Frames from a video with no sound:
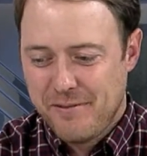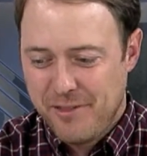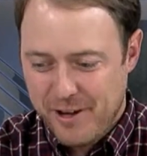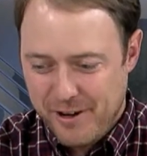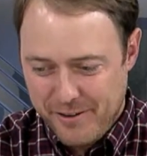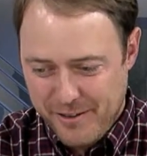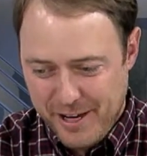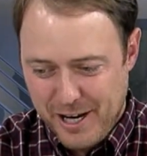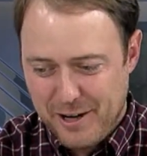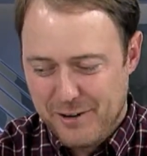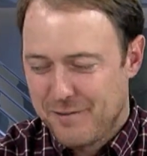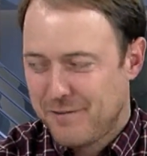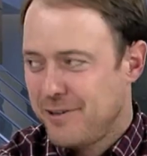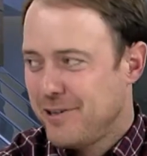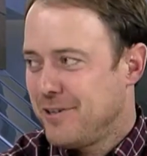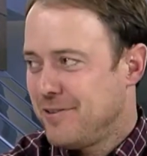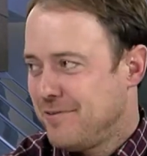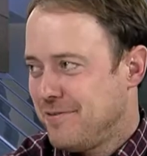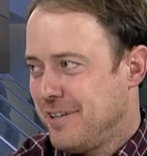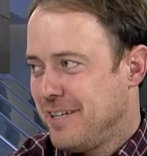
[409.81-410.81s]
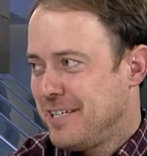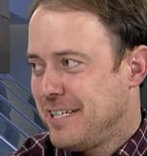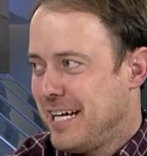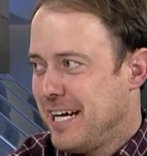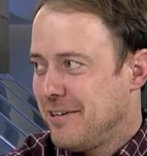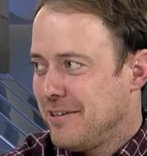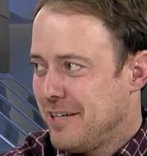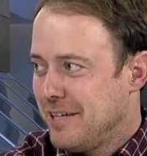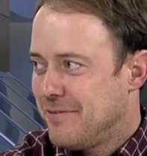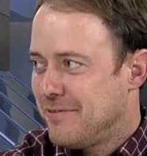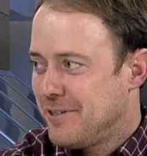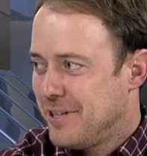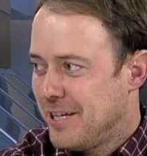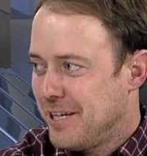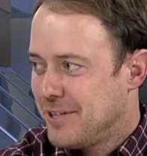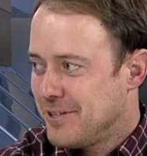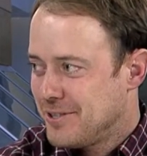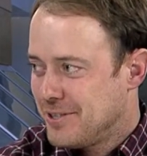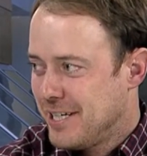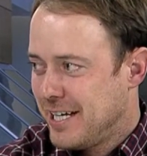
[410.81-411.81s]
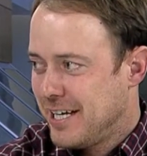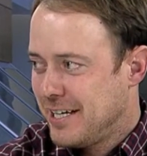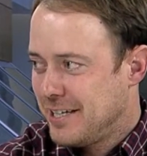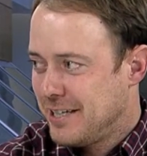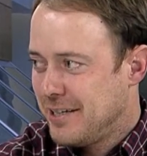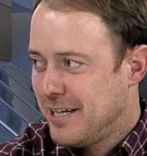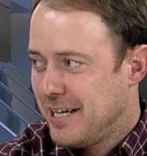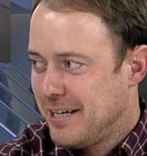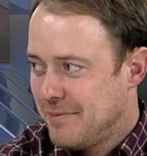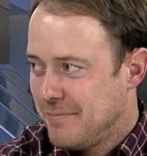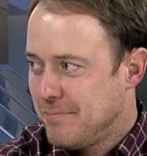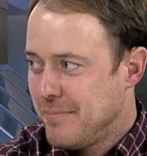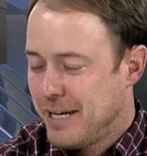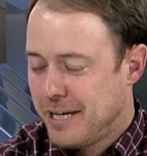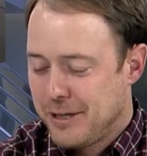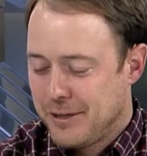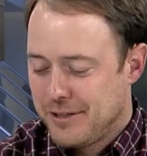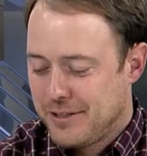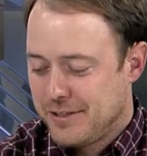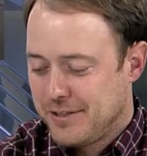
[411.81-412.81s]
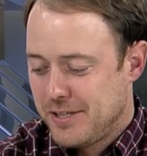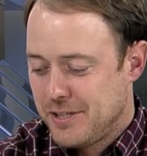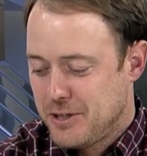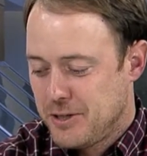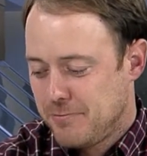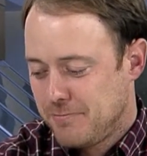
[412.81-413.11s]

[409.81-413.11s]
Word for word: They're there for you to find out and to understand and, and yeah. make a good decision.